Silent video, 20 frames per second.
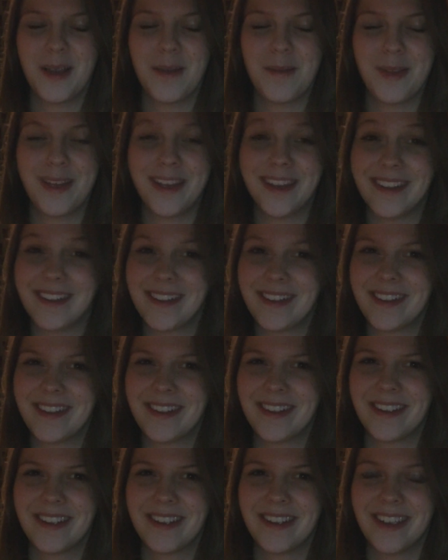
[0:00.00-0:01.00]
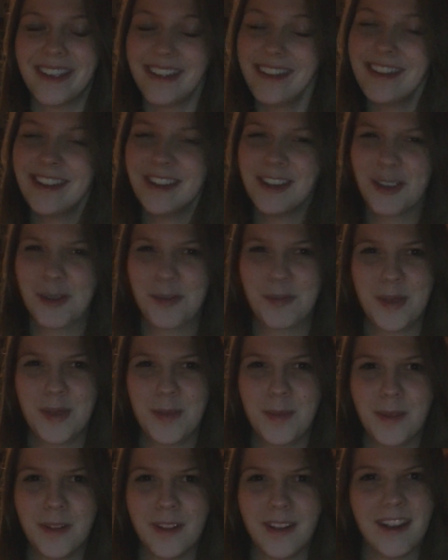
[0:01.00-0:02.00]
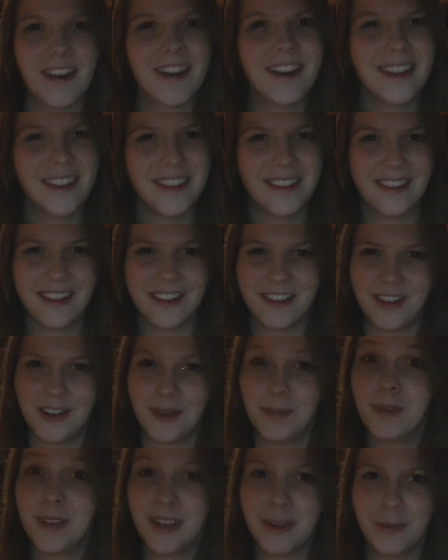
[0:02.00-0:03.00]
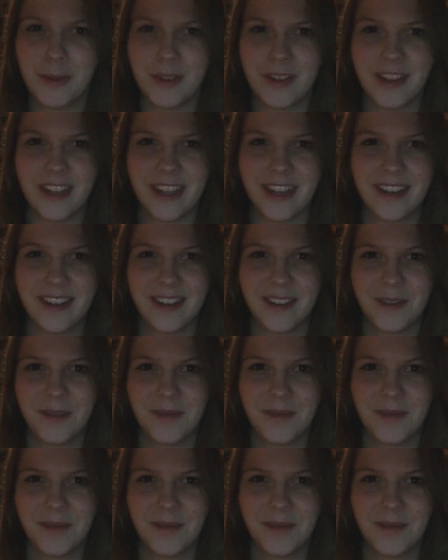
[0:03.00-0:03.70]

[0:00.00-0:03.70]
because insecure people are easier to manipulate.